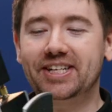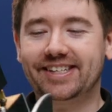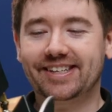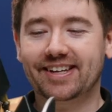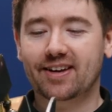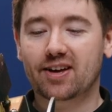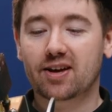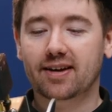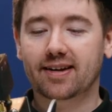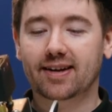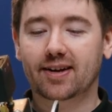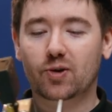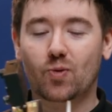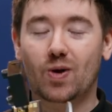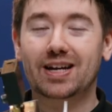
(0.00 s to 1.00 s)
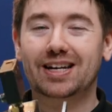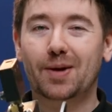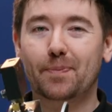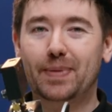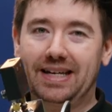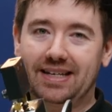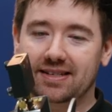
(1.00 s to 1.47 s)
is quite a
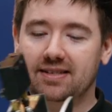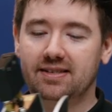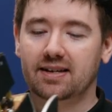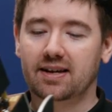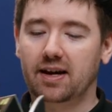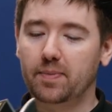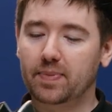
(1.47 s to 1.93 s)
beast. I